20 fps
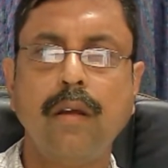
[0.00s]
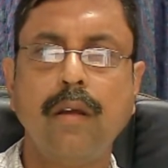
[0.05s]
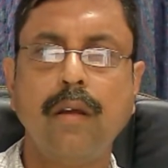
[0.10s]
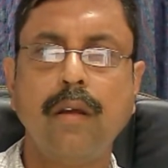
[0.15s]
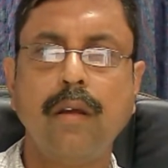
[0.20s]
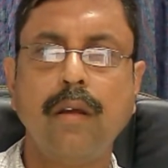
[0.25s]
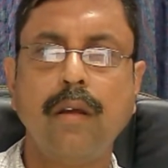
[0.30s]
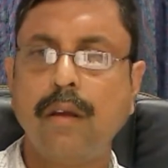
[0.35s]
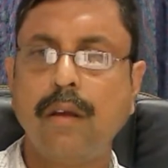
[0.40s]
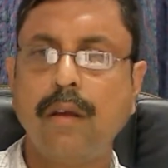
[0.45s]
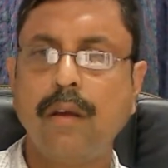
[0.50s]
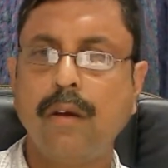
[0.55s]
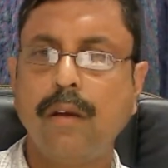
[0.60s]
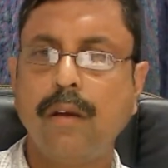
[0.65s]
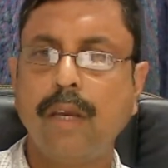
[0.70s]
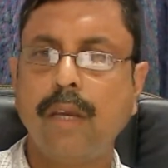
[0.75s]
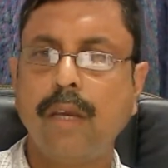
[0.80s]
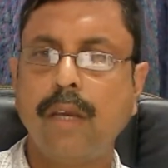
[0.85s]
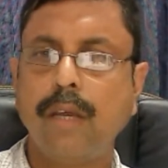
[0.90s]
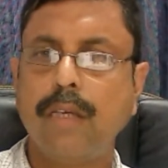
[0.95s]

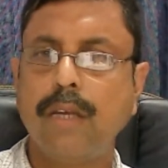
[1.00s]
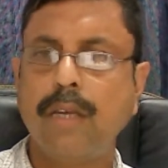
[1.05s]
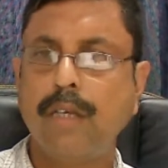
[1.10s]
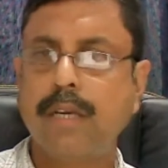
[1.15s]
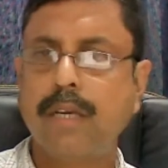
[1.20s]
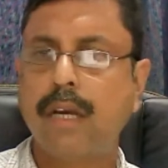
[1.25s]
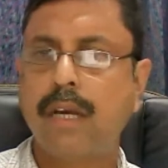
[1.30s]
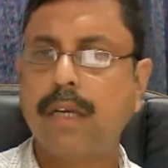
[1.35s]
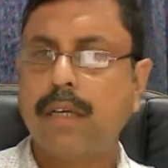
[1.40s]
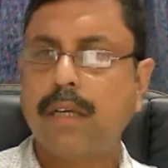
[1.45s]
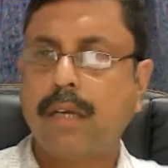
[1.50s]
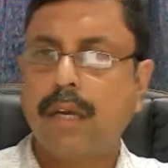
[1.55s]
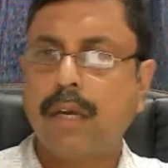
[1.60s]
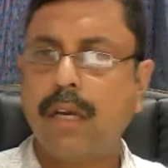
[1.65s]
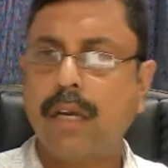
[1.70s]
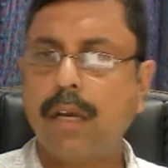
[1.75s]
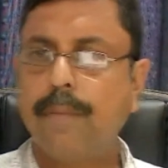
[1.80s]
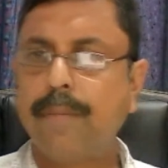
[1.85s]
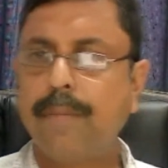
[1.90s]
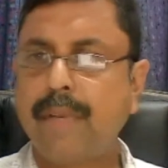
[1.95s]
Okay, Shashank,
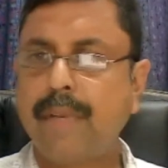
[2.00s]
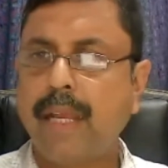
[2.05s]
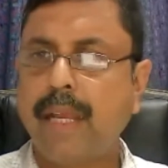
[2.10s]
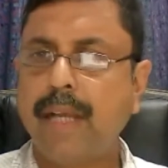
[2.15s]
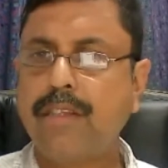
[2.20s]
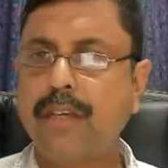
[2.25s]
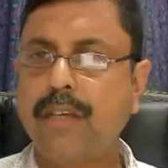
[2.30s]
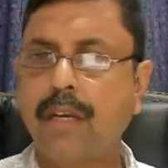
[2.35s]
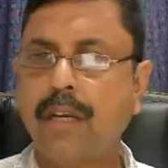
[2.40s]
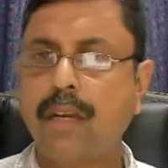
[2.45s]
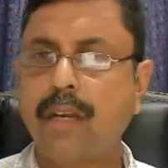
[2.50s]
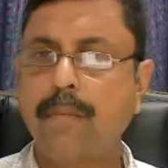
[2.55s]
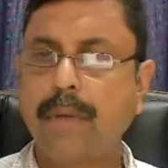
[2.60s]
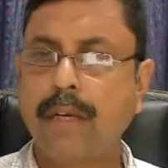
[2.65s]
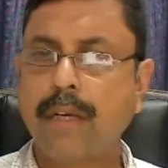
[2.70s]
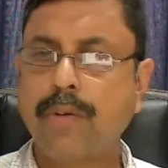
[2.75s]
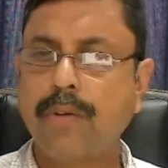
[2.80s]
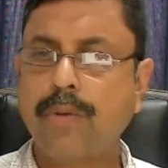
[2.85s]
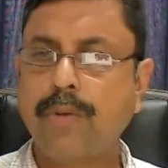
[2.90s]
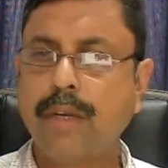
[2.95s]
lecture number
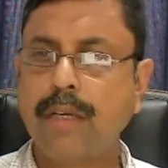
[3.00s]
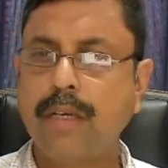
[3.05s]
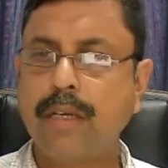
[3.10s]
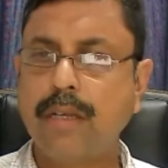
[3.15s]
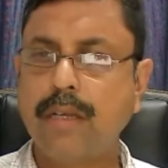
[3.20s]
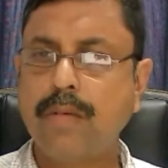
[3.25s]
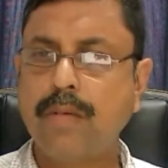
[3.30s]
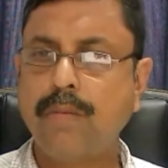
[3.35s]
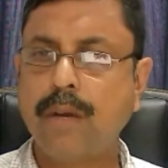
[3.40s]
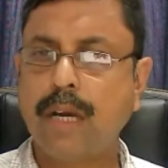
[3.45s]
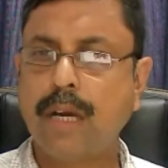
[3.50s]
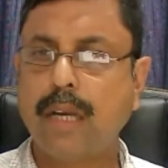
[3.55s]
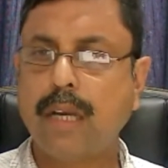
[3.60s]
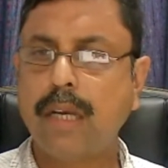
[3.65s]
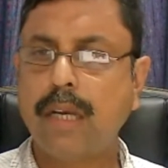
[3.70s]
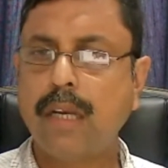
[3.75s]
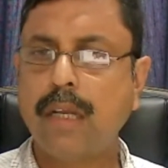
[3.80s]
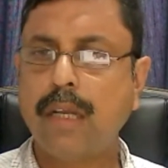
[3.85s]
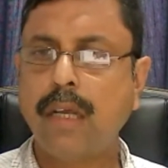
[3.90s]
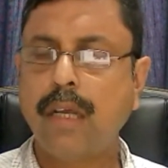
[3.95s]
21.
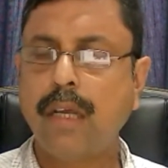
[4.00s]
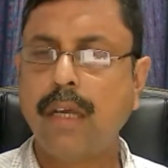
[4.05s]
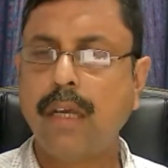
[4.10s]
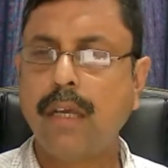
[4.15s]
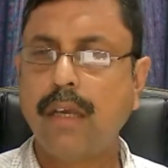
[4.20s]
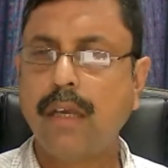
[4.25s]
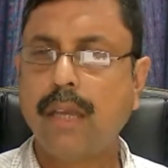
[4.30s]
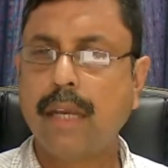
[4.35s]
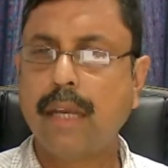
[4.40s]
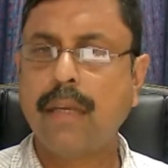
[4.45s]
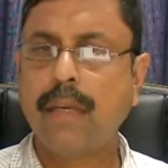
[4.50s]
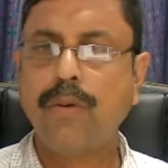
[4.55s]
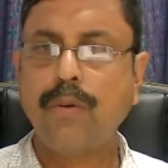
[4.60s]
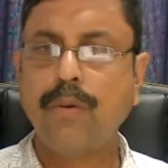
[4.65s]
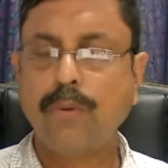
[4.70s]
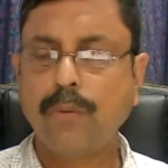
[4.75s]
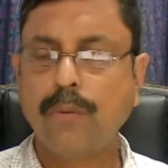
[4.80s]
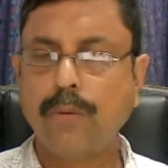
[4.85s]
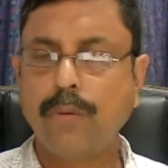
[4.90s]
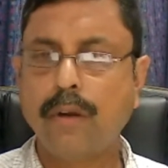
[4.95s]
Can
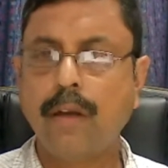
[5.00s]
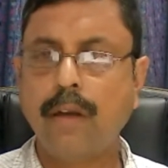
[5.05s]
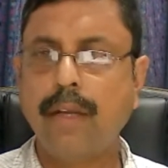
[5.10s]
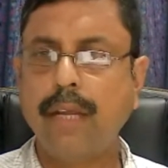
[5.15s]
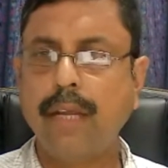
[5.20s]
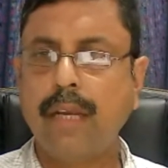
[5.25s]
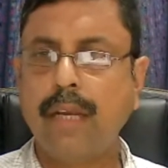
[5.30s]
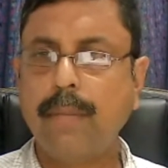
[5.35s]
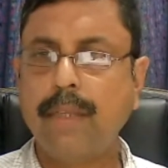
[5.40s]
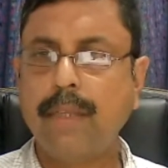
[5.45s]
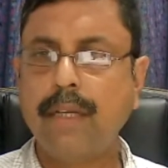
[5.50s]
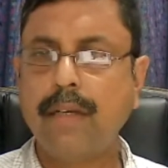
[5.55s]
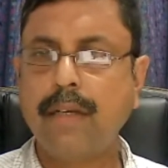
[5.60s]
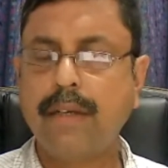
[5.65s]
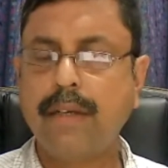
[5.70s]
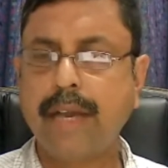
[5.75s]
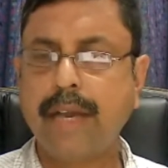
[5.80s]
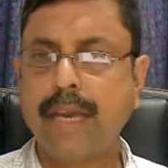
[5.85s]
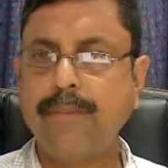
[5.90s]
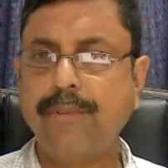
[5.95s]
you tell me the
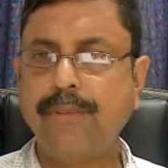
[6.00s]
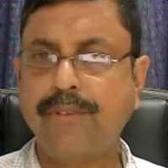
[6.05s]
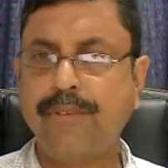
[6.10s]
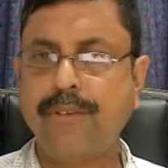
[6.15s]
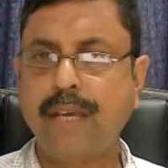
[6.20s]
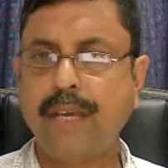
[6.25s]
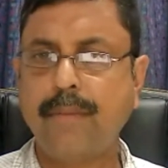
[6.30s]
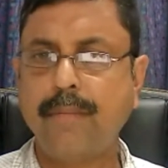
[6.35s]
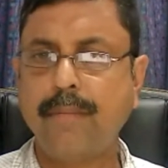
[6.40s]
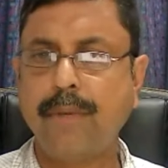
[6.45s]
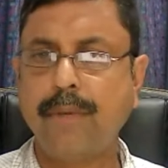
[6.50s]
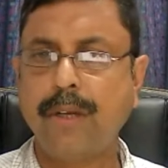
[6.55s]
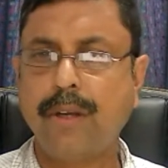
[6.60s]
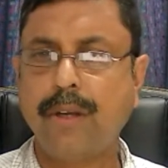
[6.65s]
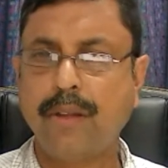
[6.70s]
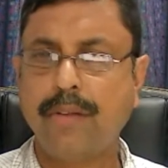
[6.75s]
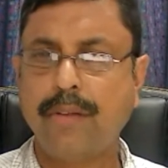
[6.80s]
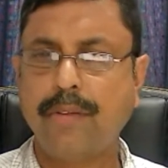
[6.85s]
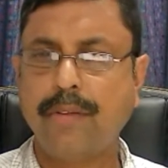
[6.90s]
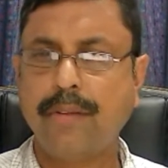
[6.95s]
timestamp? Because
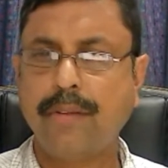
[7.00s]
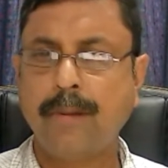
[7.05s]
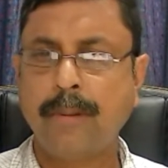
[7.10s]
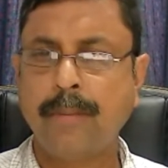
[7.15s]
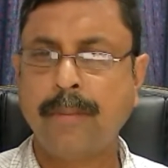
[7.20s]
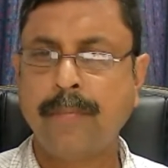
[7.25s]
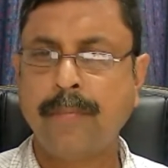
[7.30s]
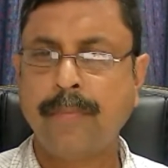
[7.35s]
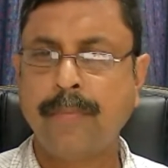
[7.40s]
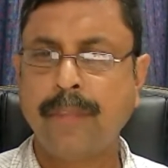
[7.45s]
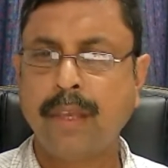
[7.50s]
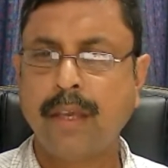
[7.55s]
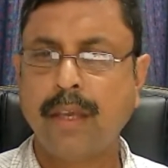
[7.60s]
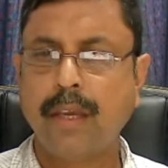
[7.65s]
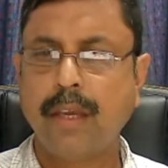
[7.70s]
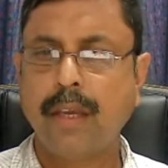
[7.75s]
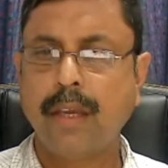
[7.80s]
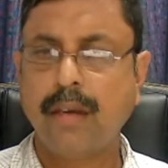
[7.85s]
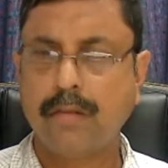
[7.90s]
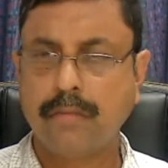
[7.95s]

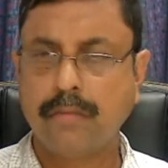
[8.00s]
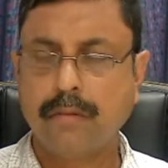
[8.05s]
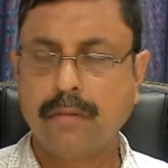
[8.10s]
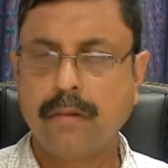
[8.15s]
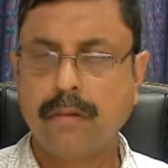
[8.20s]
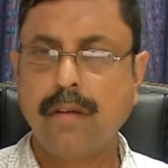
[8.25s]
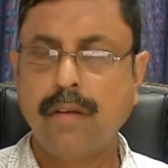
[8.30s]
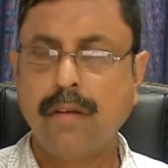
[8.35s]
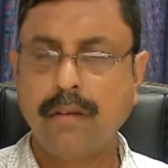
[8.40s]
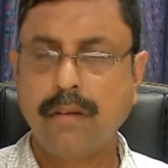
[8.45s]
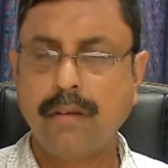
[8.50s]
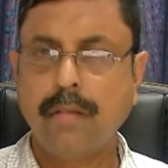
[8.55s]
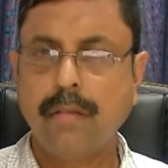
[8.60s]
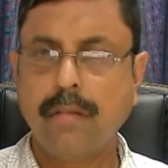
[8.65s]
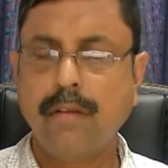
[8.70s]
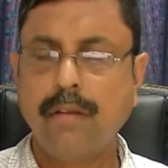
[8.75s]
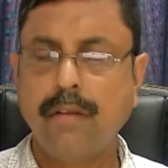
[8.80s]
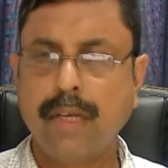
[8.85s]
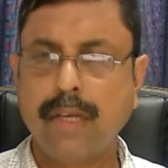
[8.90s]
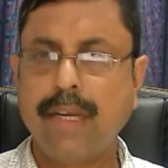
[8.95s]

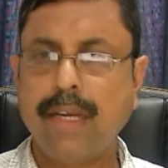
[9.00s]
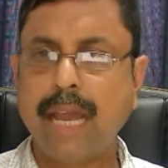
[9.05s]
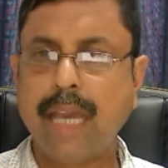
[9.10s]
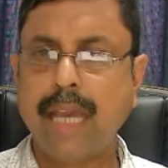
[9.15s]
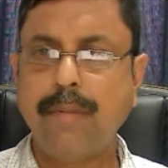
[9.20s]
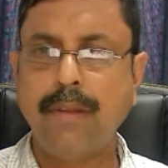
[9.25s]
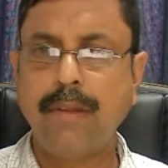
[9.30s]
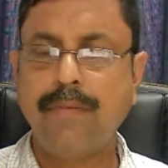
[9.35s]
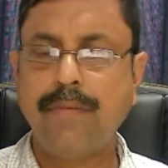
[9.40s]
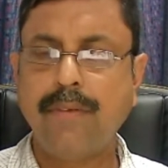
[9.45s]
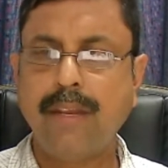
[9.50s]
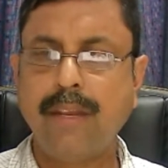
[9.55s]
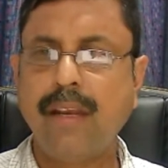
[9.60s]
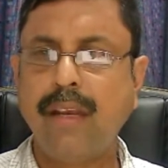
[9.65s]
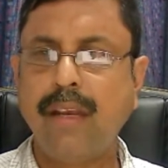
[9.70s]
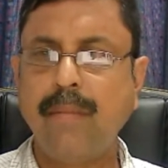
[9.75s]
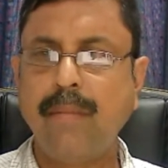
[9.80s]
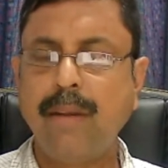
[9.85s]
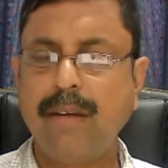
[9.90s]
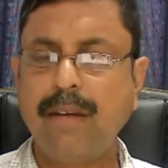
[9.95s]
the time is very
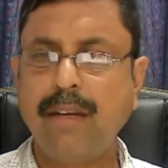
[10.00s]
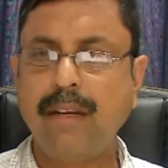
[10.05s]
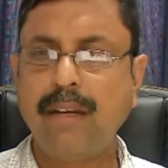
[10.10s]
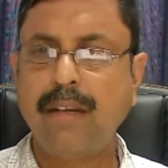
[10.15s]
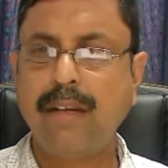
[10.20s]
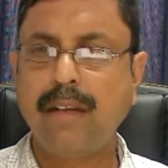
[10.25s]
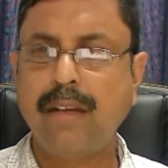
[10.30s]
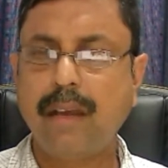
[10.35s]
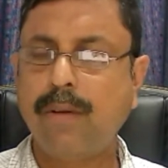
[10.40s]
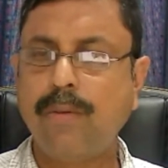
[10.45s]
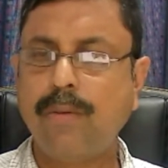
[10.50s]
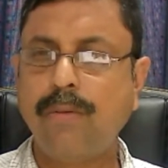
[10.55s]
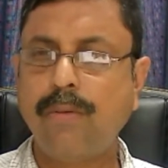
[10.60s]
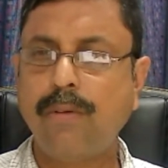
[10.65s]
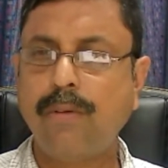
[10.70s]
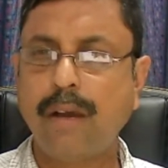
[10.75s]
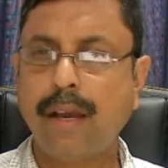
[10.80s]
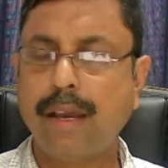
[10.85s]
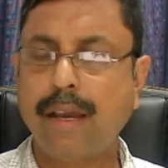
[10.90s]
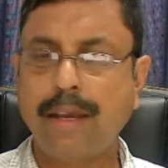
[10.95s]
limited now.
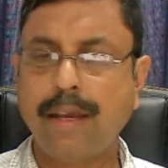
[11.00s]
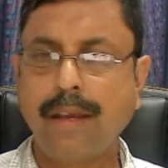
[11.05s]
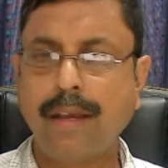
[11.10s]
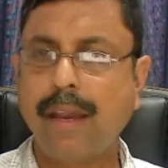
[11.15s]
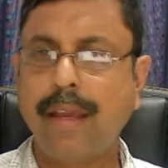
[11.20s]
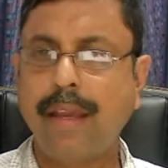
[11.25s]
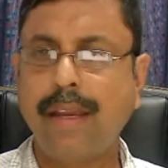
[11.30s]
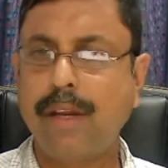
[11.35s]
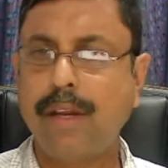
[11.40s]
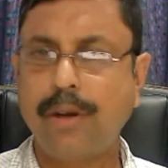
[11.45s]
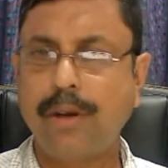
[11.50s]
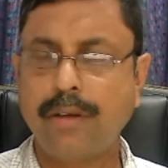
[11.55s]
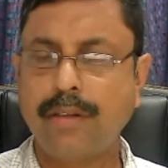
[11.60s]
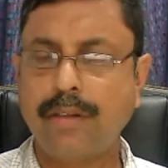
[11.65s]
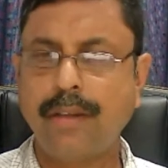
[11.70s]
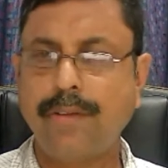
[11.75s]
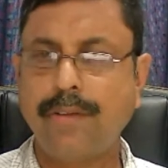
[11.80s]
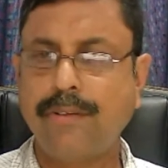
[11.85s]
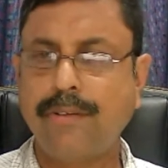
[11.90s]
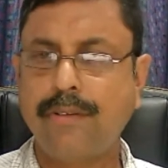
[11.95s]
I cannot
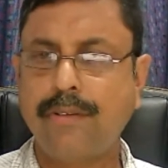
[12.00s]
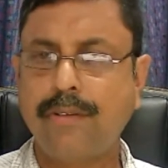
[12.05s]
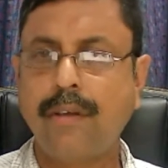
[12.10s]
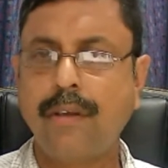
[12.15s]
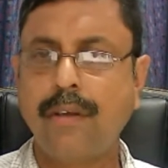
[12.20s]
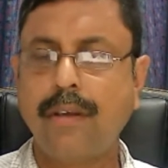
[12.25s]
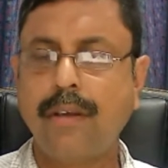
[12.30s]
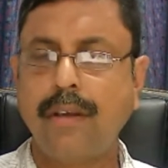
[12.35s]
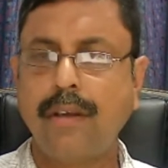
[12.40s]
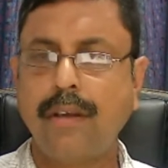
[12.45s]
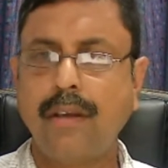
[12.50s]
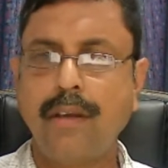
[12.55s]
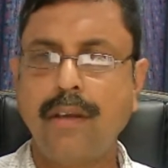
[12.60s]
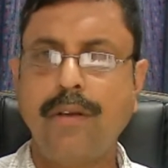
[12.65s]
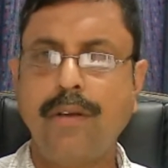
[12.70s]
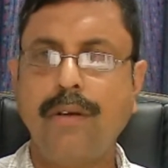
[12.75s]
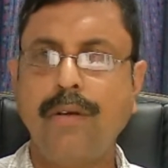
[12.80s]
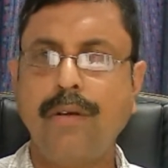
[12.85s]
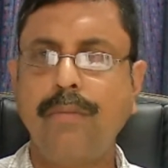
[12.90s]
just, you know,